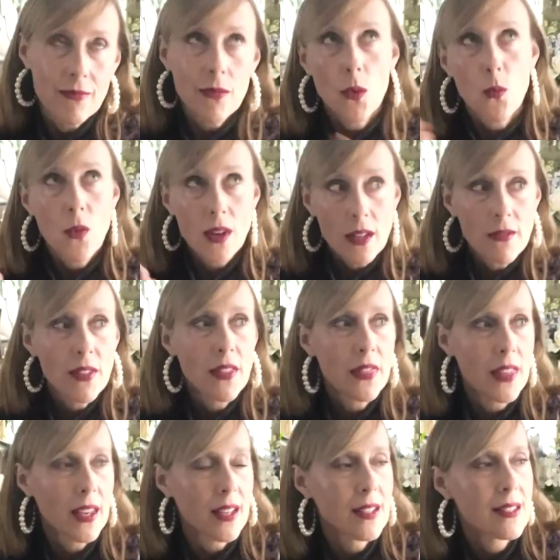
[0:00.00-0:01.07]
one of the
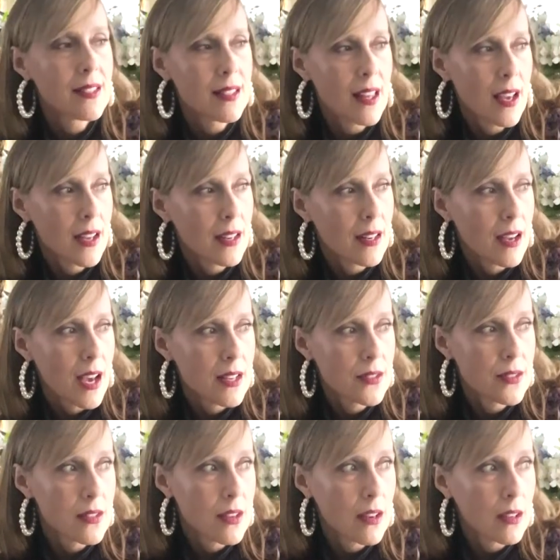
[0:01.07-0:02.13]
things that
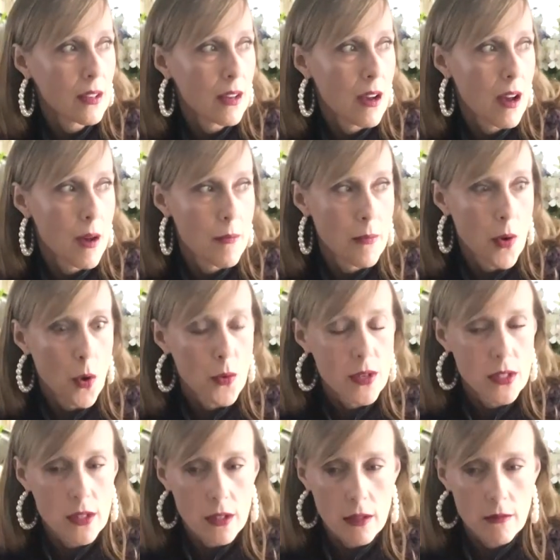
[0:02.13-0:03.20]
has
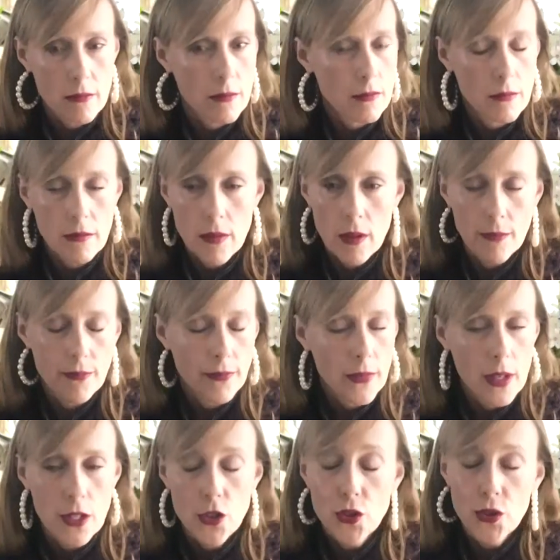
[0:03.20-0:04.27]
always
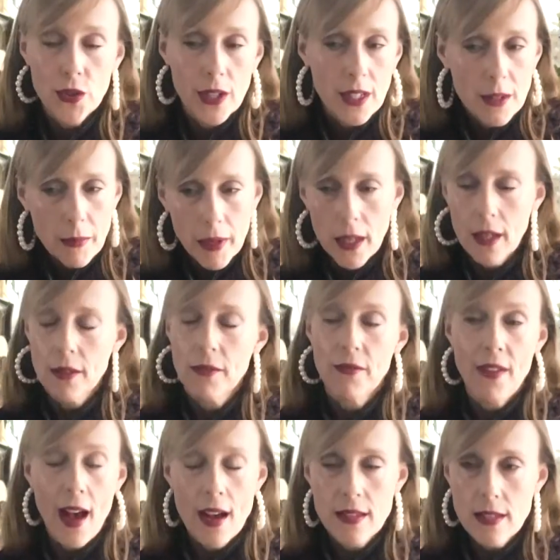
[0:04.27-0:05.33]
intrigued me and
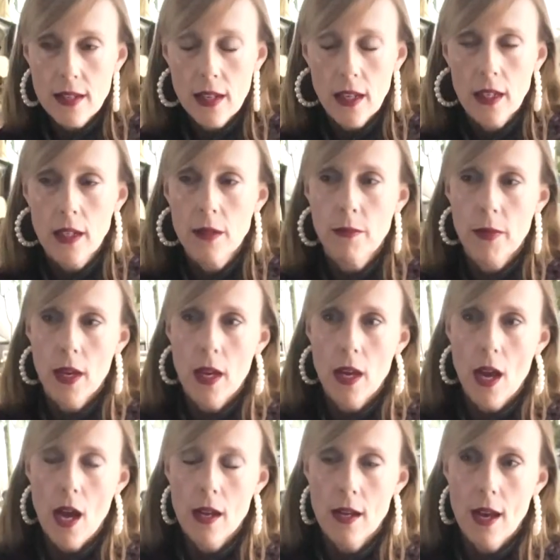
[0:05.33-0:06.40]
fascinated me
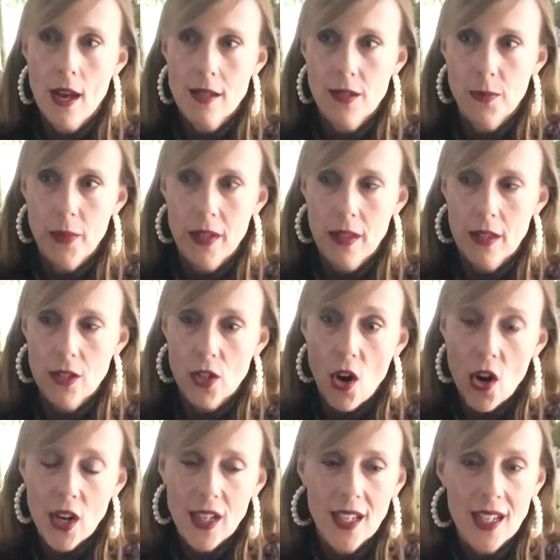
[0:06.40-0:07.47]
and has been the
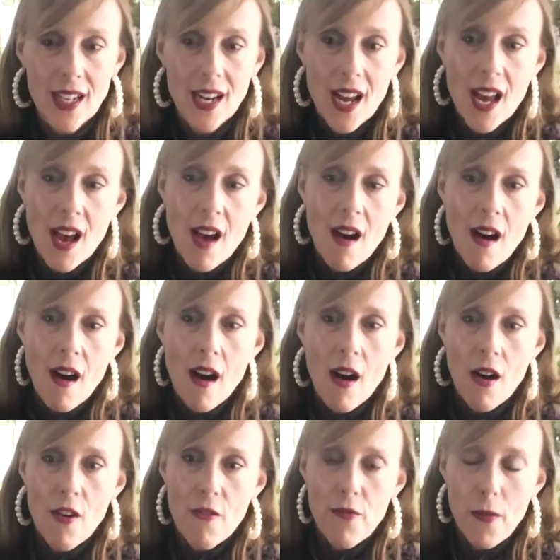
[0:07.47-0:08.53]
target
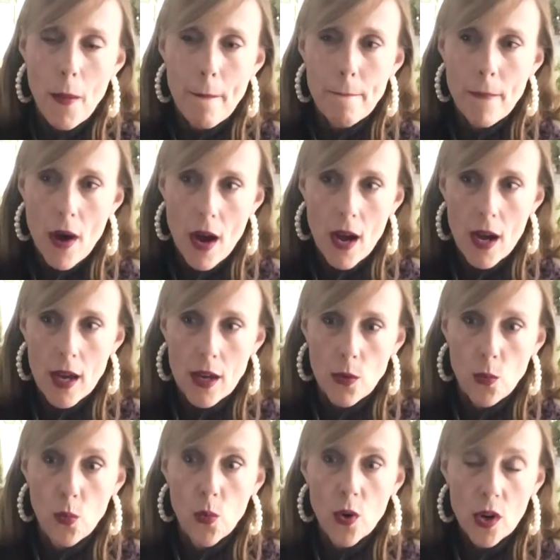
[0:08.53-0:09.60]
of my
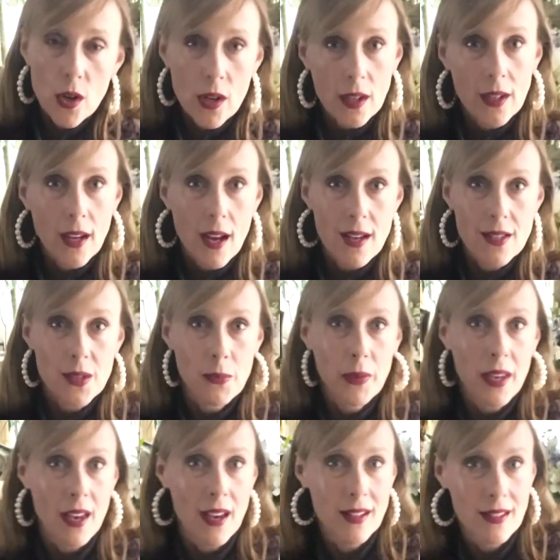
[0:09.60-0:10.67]
work as a
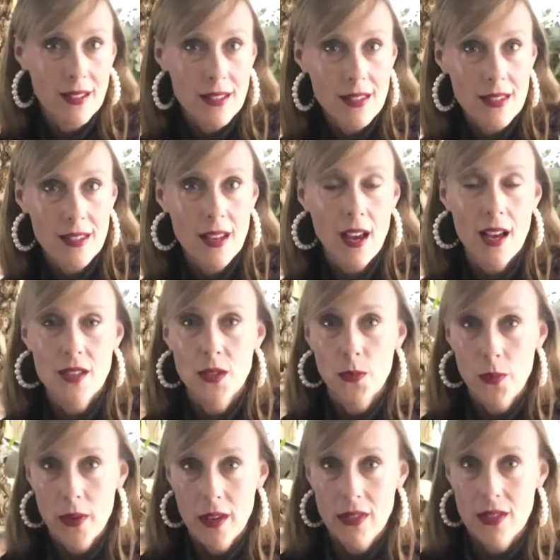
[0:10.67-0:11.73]
pianist has
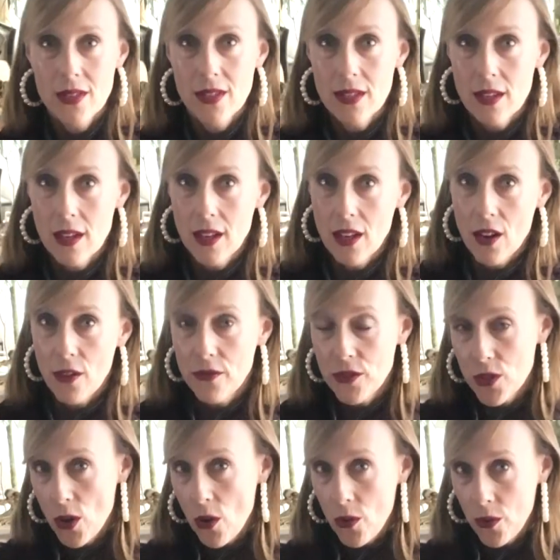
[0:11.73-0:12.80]
been the study of
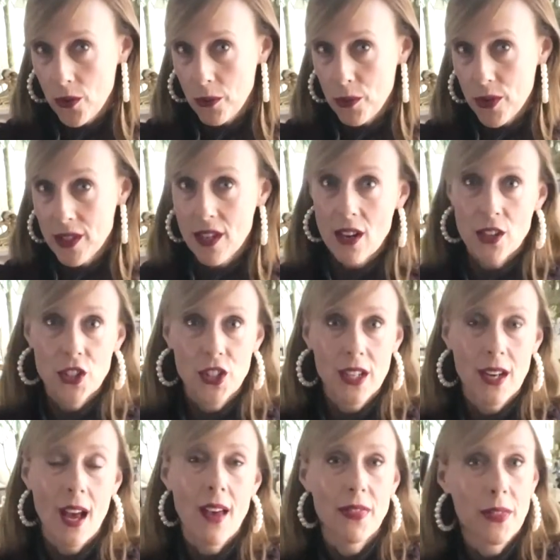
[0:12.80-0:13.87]
tone production
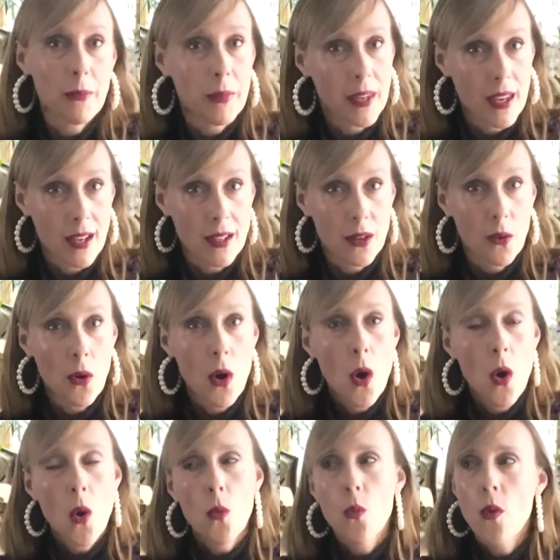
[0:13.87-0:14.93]
at the piano.
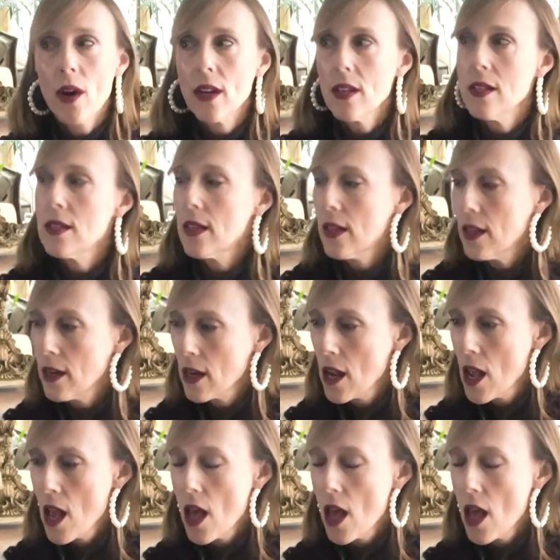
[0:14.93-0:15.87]
What is it